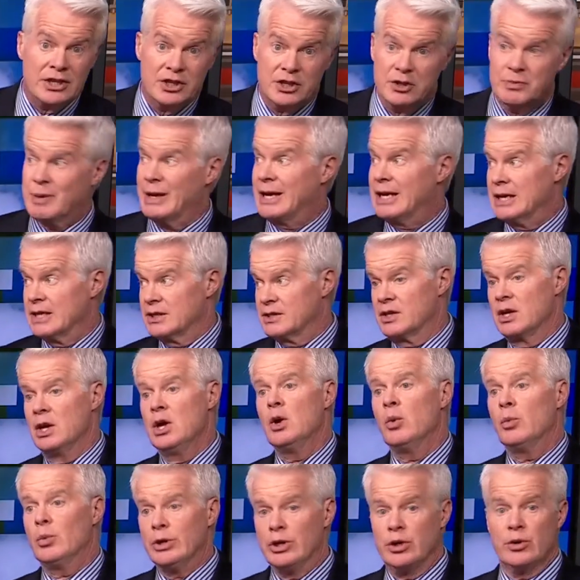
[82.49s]
just because
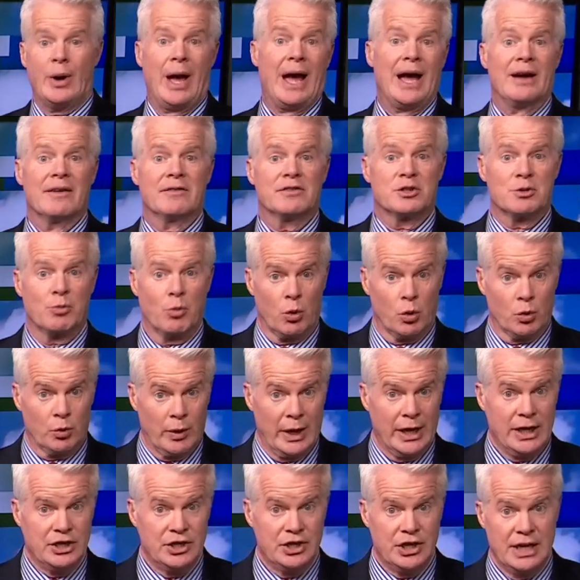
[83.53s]
we do have some more
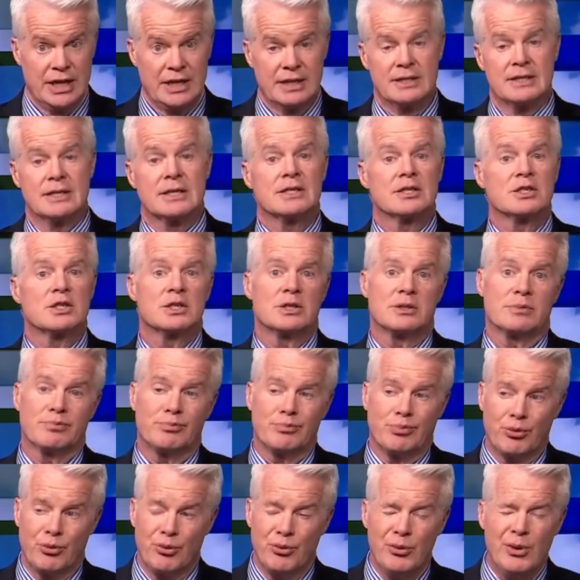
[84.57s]
rain chances
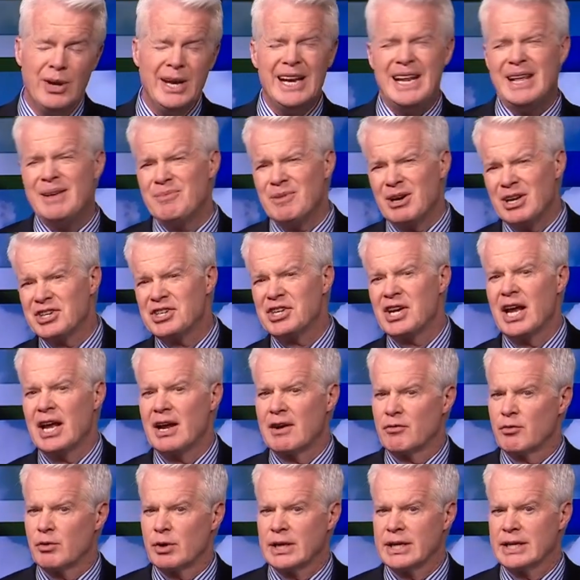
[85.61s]
pretty much
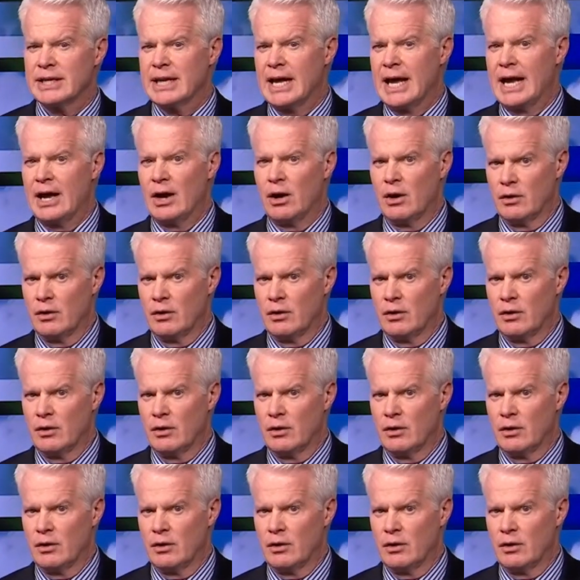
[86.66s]
every day,